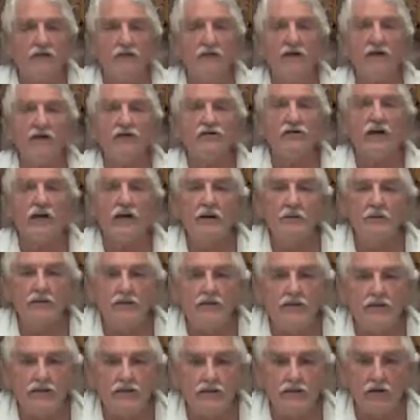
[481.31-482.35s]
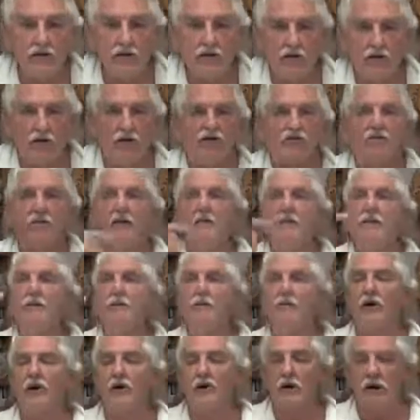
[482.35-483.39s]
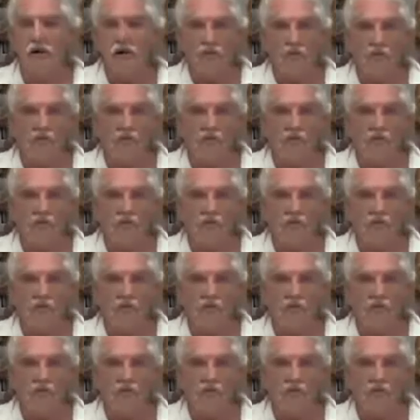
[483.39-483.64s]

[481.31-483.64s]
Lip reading: Because her lymph system getting worse. Remember,